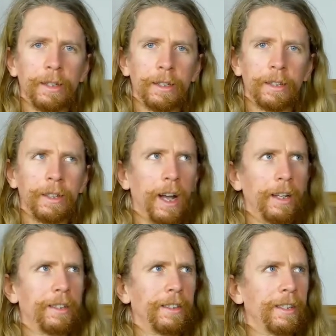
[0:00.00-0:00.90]
This is
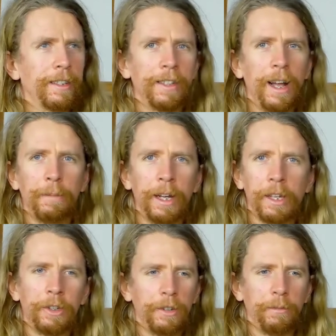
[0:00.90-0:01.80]
not, this is not my
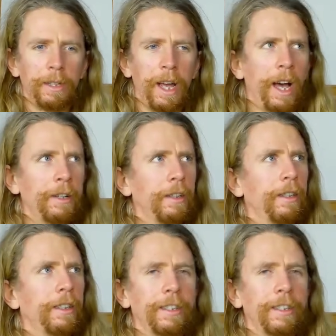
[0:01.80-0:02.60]
achievement at all.